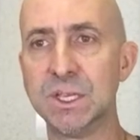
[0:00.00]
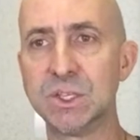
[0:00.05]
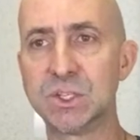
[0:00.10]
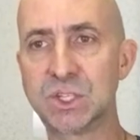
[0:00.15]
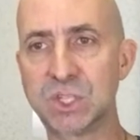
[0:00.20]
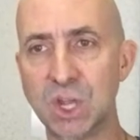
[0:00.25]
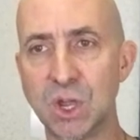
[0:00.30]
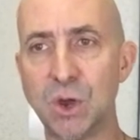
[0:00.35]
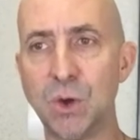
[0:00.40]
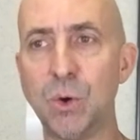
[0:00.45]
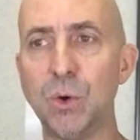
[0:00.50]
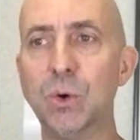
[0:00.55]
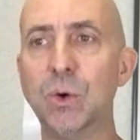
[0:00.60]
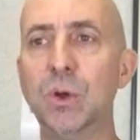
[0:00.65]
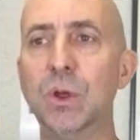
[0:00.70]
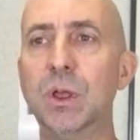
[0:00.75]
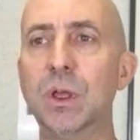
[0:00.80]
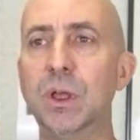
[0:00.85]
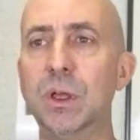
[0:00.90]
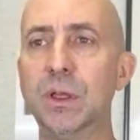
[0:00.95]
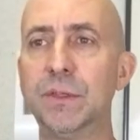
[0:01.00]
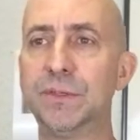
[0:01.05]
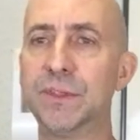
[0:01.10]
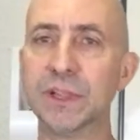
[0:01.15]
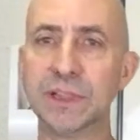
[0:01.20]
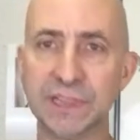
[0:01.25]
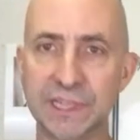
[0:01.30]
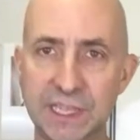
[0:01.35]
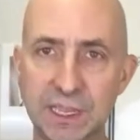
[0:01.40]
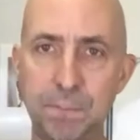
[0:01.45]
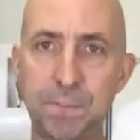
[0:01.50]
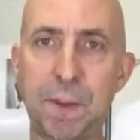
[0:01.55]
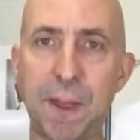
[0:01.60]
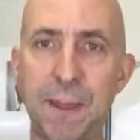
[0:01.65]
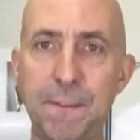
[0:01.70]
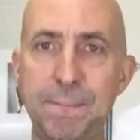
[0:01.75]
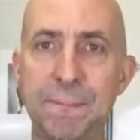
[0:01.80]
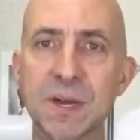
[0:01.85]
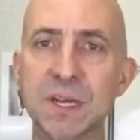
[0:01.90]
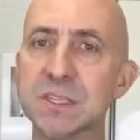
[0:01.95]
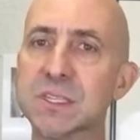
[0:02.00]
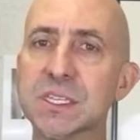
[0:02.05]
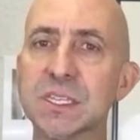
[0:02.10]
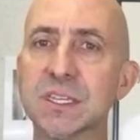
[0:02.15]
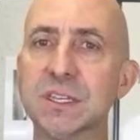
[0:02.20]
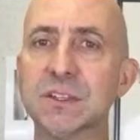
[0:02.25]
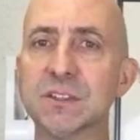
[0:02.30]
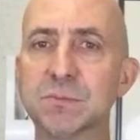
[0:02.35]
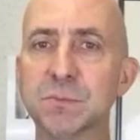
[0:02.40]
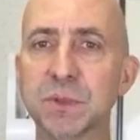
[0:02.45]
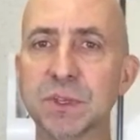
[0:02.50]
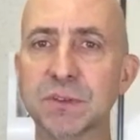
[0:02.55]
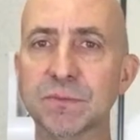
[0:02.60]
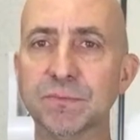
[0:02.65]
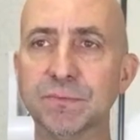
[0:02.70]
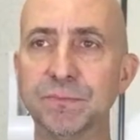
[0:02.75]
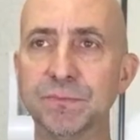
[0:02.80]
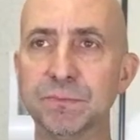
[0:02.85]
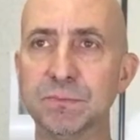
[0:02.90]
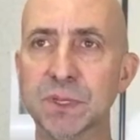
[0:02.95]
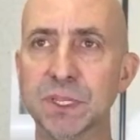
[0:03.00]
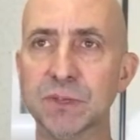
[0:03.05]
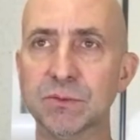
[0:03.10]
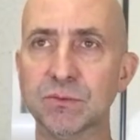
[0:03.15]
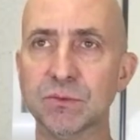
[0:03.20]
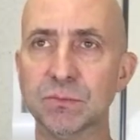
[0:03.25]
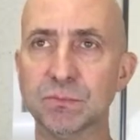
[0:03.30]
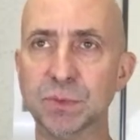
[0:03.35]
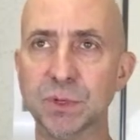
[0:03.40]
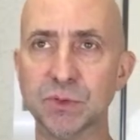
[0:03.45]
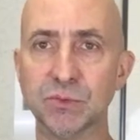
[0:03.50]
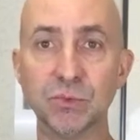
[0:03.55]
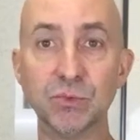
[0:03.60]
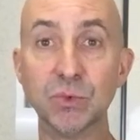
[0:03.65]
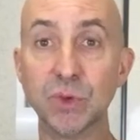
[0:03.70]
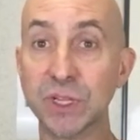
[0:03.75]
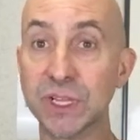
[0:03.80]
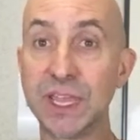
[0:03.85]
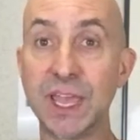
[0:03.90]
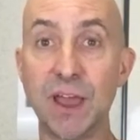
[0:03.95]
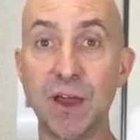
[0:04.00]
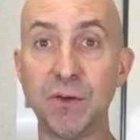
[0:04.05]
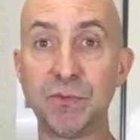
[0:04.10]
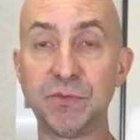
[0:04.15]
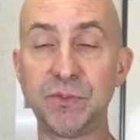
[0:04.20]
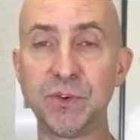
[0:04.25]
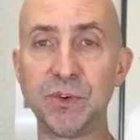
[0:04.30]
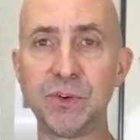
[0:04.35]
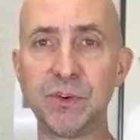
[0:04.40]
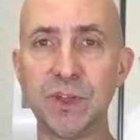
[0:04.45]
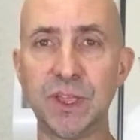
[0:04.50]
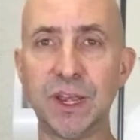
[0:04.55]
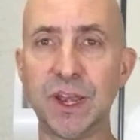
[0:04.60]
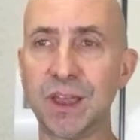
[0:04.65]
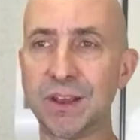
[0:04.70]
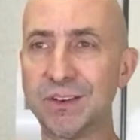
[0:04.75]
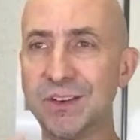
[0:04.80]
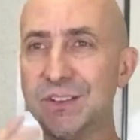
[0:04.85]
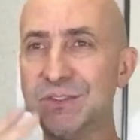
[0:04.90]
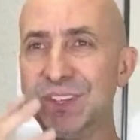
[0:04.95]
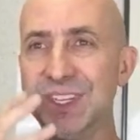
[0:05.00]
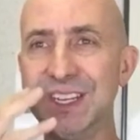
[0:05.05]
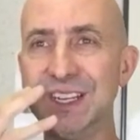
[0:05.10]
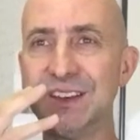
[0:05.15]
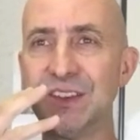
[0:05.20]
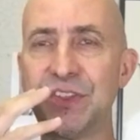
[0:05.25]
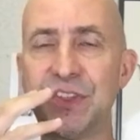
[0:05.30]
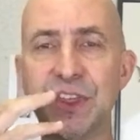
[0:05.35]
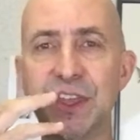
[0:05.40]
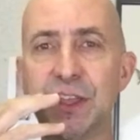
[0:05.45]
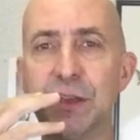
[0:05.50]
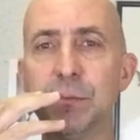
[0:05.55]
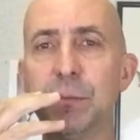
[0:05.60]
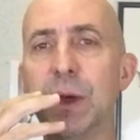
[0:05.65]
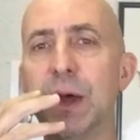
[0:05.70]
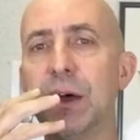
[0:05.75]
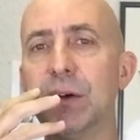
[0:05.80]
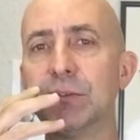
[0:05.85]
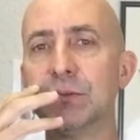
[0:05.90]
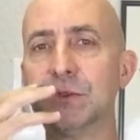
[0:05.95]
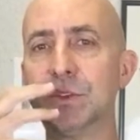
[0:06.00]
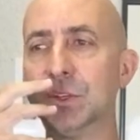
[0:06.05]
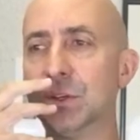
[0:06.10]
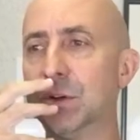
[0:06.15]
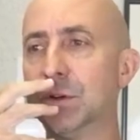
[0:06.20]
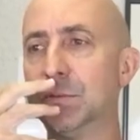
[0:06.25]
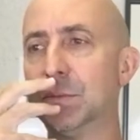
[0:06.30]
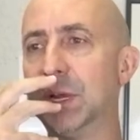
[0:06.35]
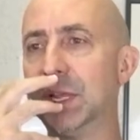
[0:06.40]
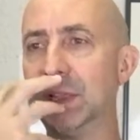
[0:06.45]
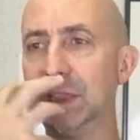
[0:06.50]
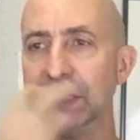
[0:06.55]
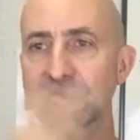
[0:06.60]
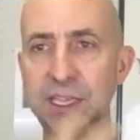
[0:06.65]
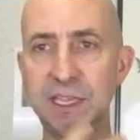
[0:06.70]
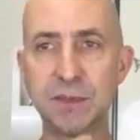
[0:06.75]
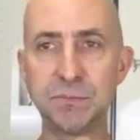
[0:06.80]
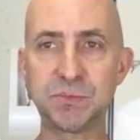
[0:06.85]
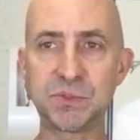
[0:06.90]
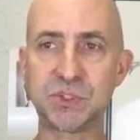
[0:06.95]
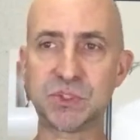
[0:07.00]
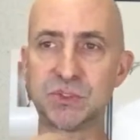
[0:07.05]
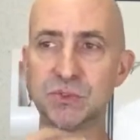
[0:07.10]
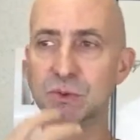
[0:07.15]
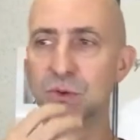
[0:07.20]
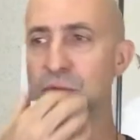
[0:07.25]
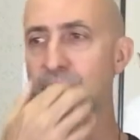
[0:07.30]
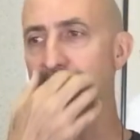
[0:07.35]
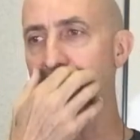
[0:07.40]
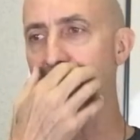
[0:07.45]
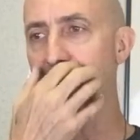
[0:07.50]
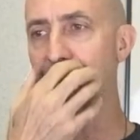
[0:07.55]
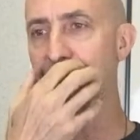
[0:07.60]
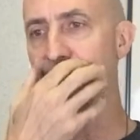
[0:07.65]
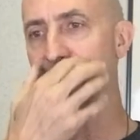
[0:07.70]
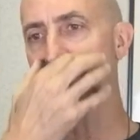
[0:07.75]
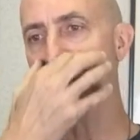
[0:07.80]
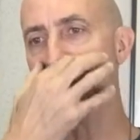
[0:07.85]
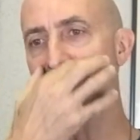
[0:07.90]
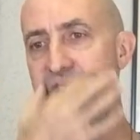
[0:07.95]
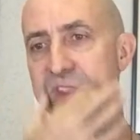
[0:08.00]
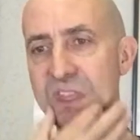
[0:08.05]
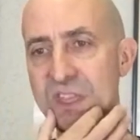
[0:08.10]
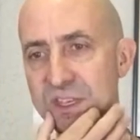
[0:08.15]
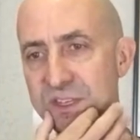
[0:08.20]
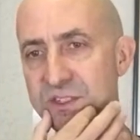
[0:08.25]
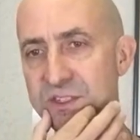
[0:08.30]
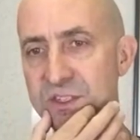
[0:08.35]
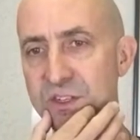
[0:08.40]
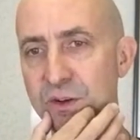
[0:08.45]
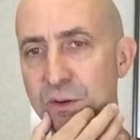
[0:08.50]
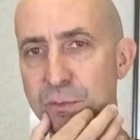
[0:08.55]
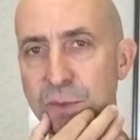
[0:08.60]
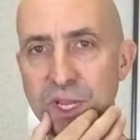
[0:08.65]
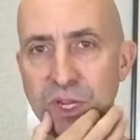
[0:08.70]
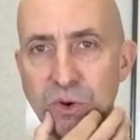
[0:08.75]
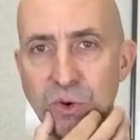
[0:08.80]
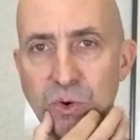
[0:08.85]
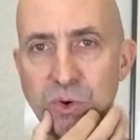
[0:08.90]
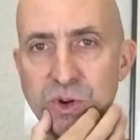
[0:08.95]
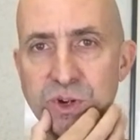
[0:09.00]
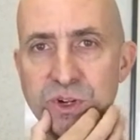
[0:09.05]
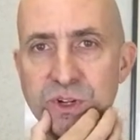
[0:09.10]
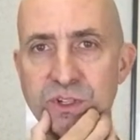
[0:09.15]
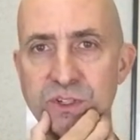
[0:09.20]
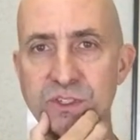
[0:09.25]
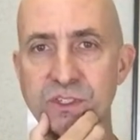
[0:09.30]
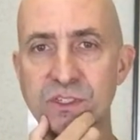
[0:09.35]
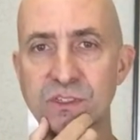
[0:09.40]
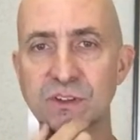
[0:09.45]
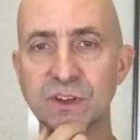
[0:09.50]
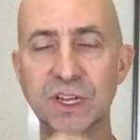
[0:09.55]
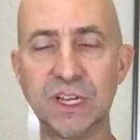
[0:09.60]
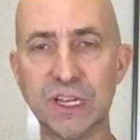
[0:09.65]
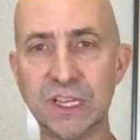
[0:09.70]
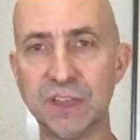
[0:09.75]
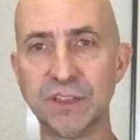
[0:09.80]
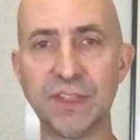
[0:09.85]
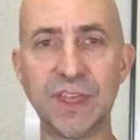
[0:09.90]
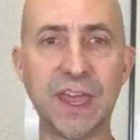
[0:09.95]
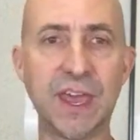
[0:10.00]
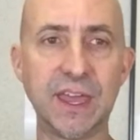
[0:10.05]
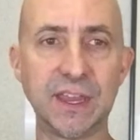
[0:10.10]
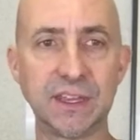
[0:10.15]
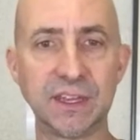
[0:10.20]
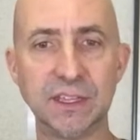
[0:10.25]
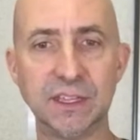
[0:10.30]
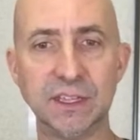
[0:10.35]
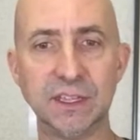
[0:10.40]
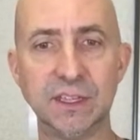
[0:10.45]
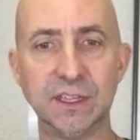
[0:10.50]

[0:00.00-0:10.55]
So the lead pipe buzzing has been really helpful, and I don't even need to think about, you know, my lips or this, you know, my corners or any of that,